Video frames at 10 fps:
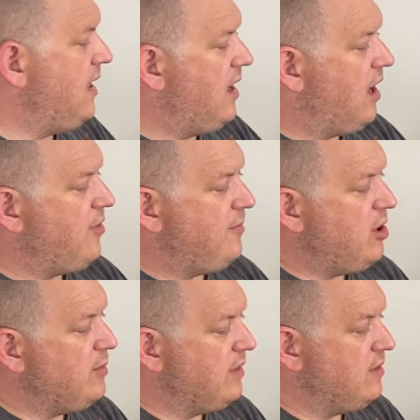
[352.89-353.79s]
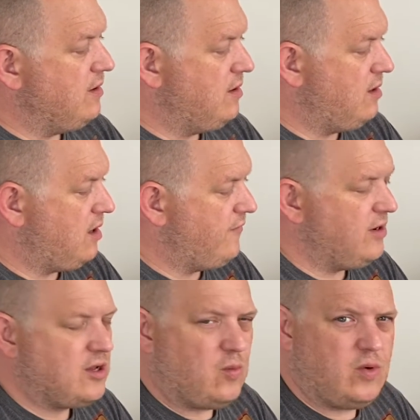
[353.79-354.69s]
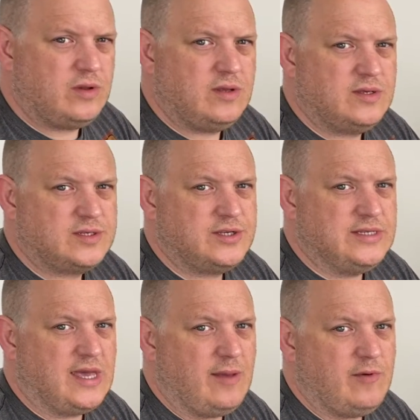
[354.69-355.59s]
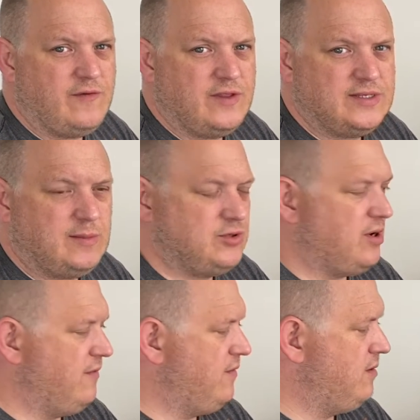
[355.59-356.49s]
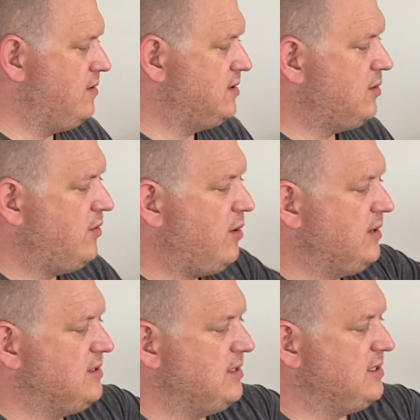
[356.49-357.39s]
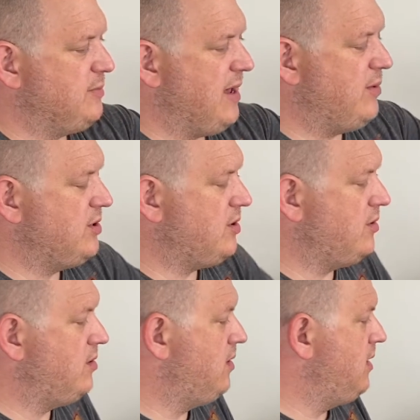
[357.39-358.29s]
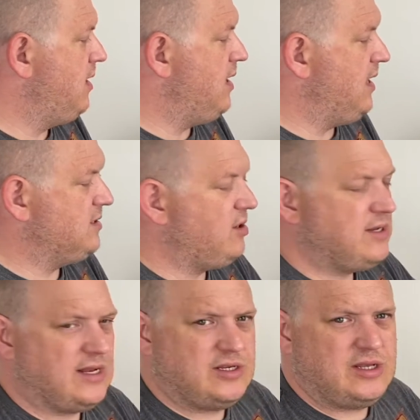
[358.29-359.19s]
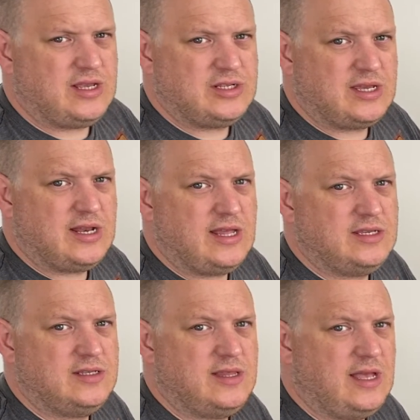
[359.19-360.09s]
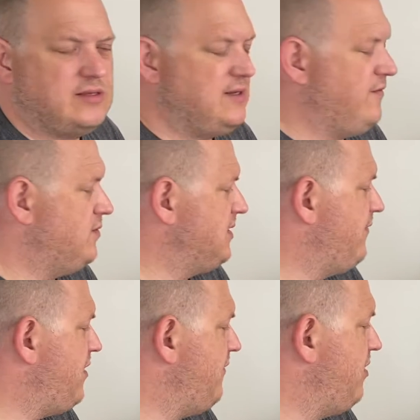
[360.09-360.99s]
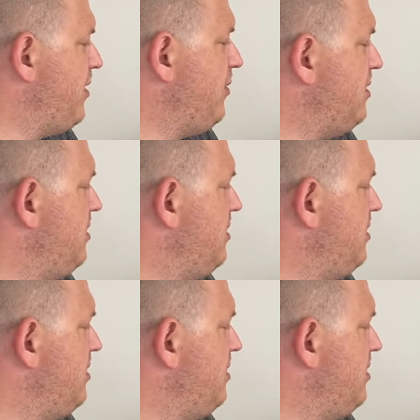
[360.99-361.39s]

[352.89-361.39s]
At the moment I've only got one SCSI cable for the zip drive, so although it says it's powered on, it's not actually connected to the LC475 at the moment.